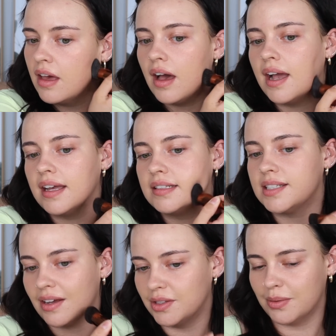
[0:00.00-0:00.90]
I
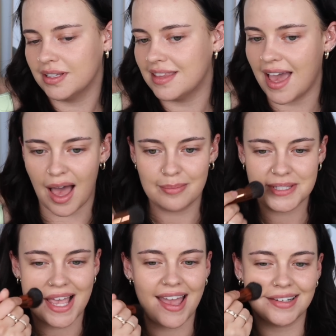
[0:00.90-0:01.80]
downloaded the
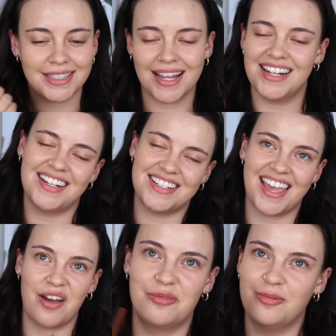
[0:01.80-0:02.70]
apps and I needed to
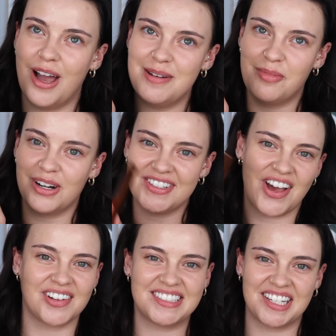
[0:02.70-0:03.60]
get one more
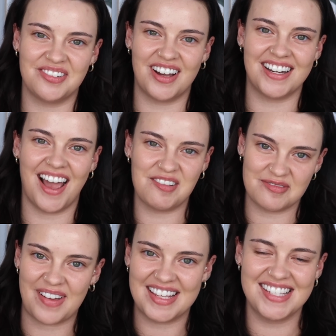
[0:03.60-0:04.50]
toxic one out
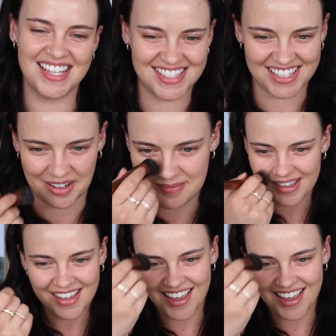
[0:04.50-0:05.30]
of my system.